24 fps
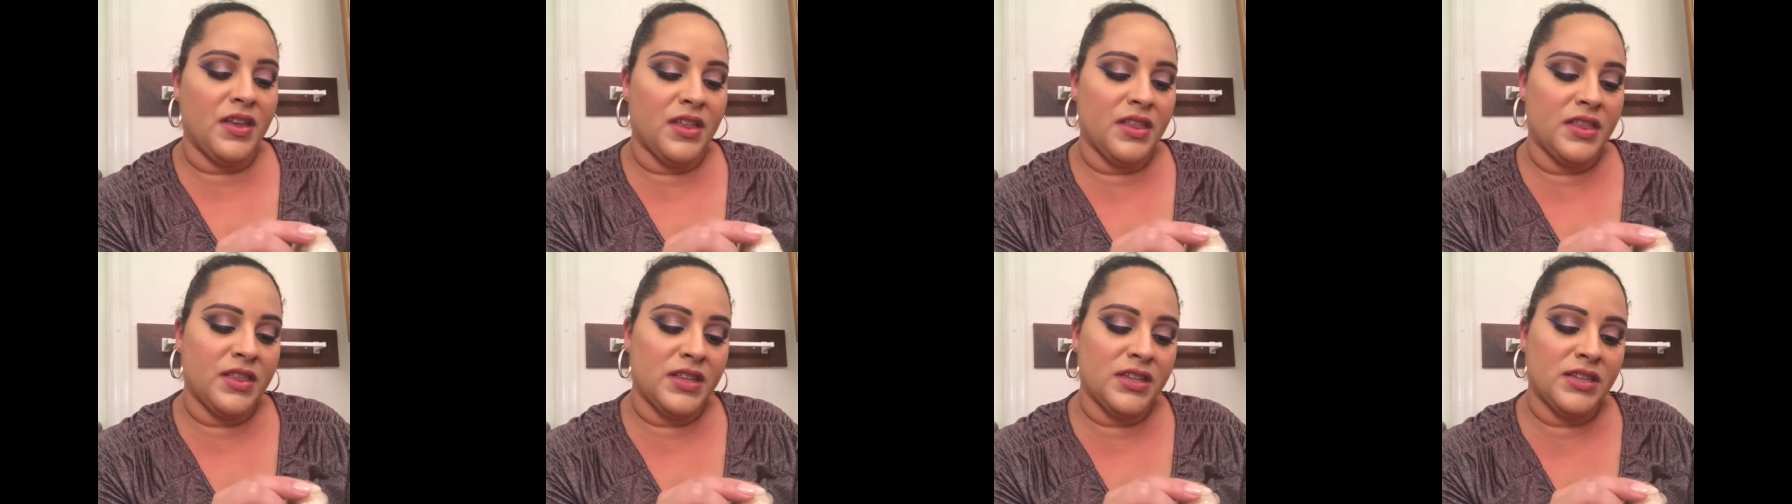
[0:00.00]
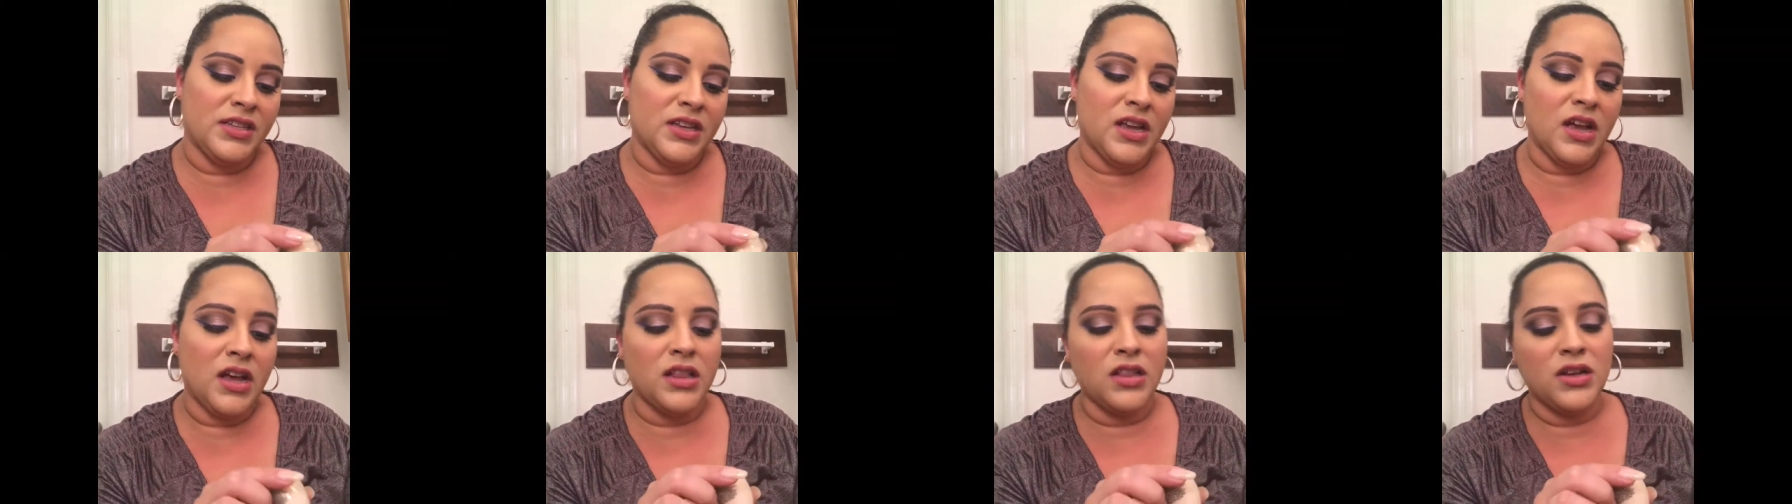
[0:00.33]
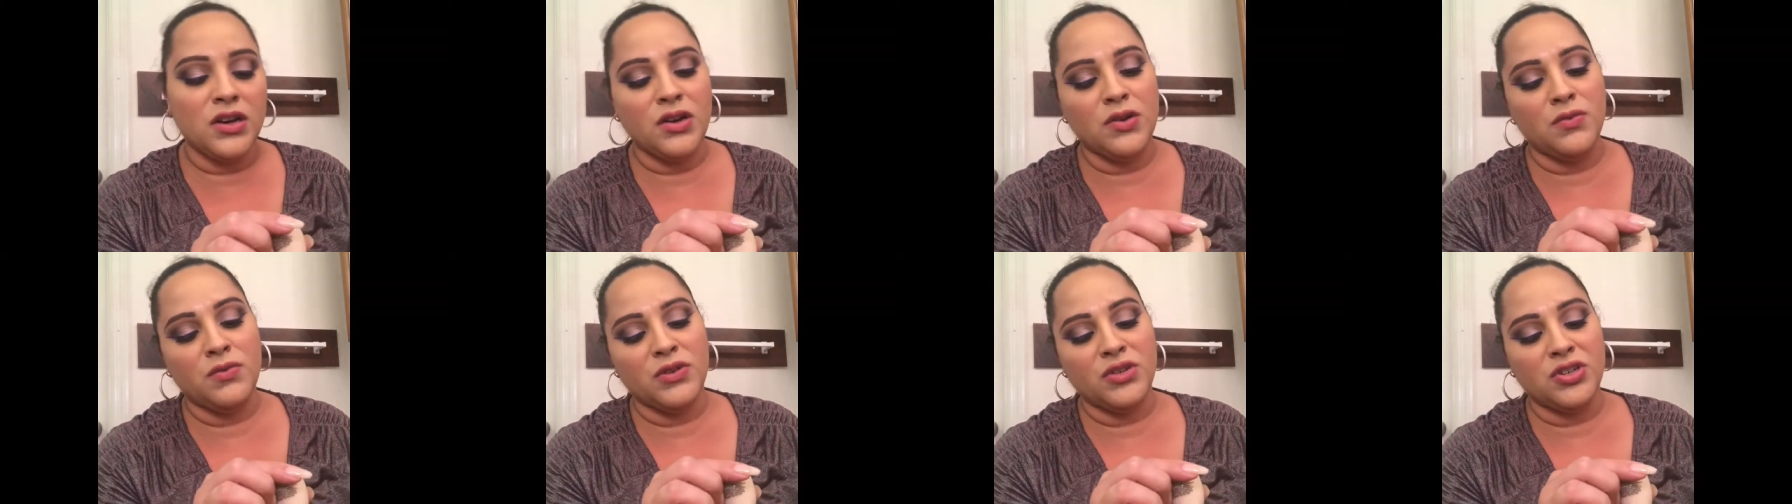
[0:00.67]
this
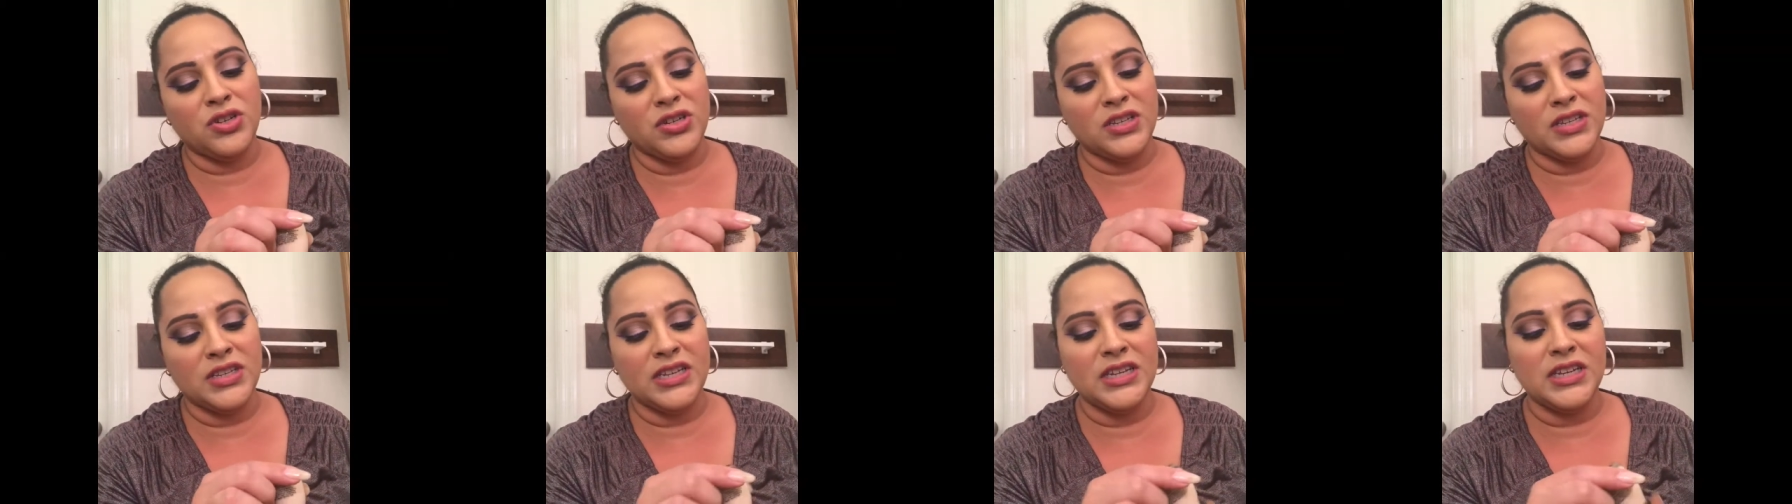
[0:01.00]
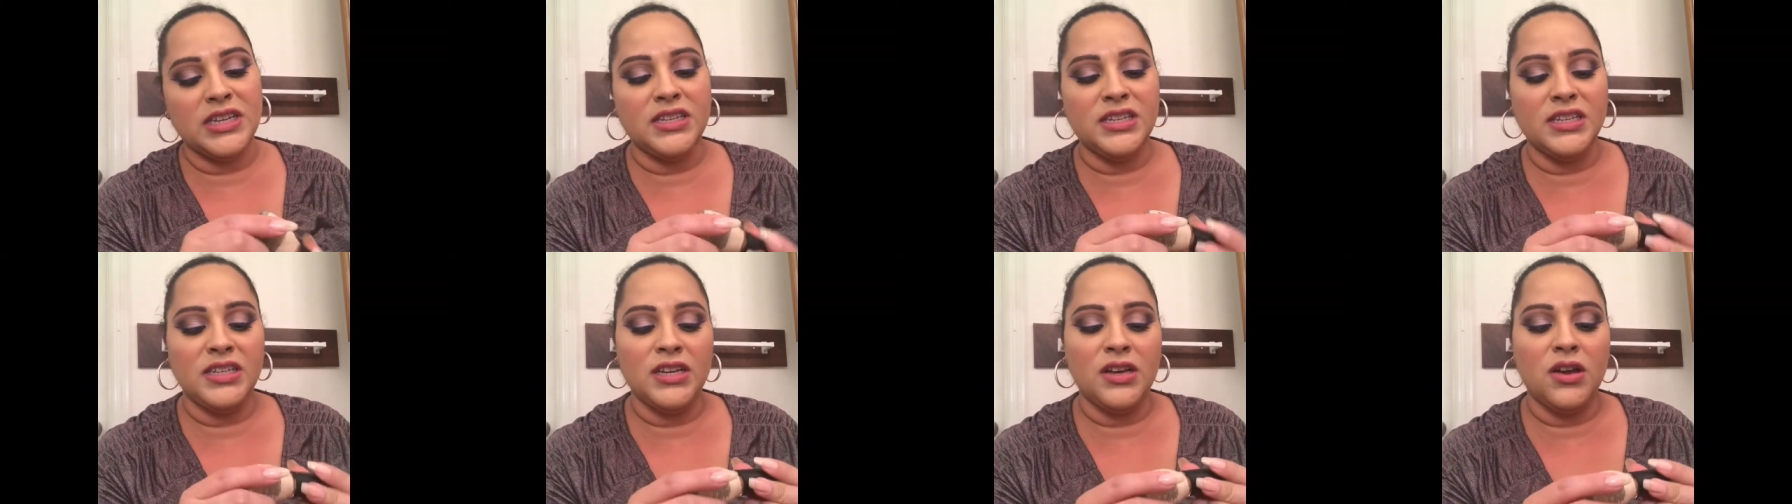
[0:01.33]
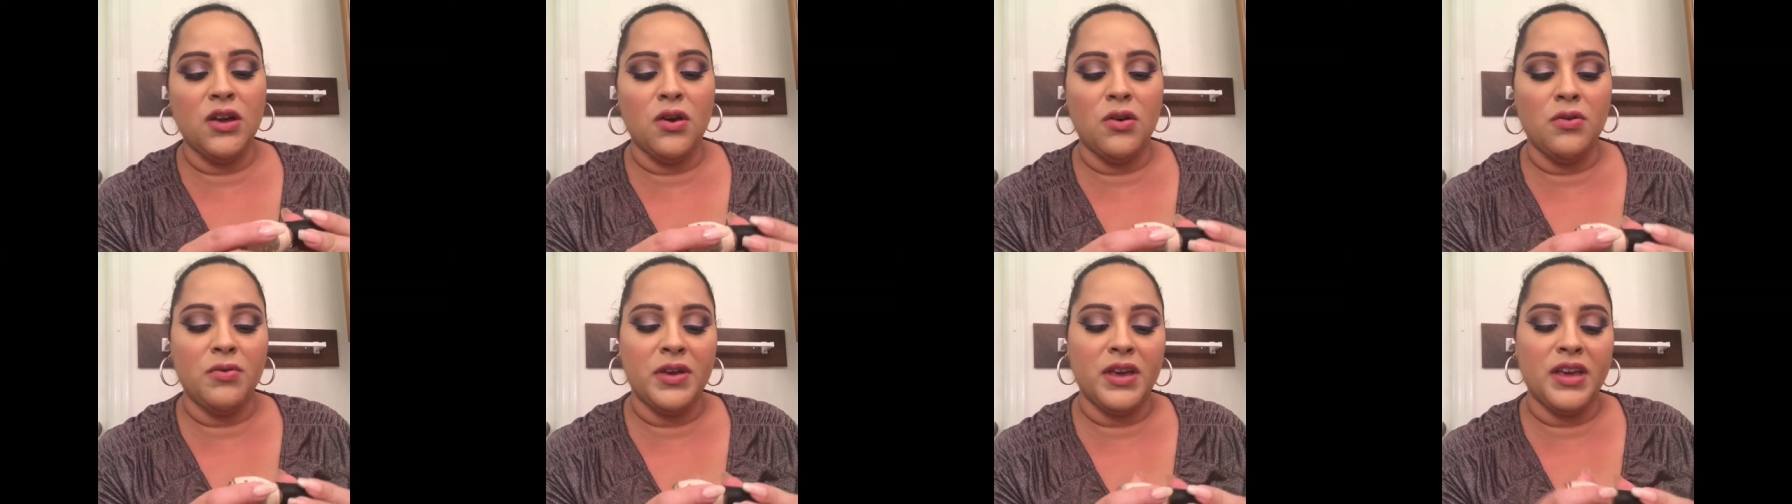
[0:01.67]
color which is
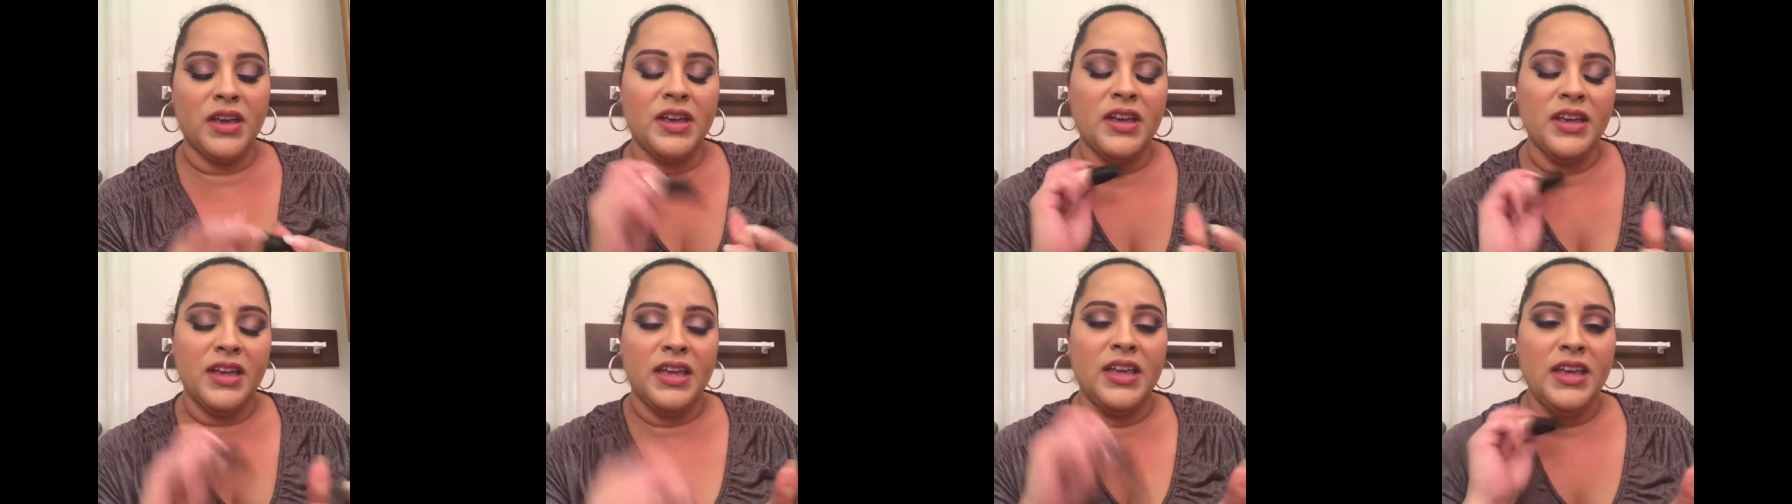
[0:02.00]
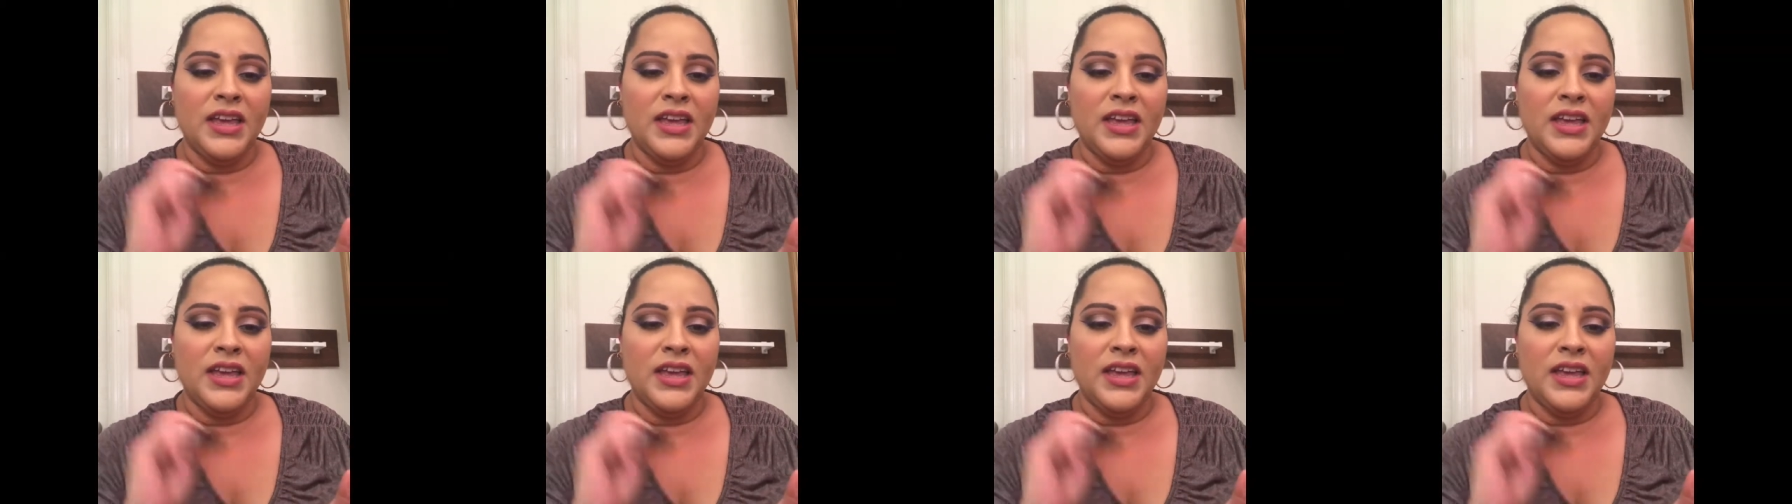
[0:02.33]
easygoing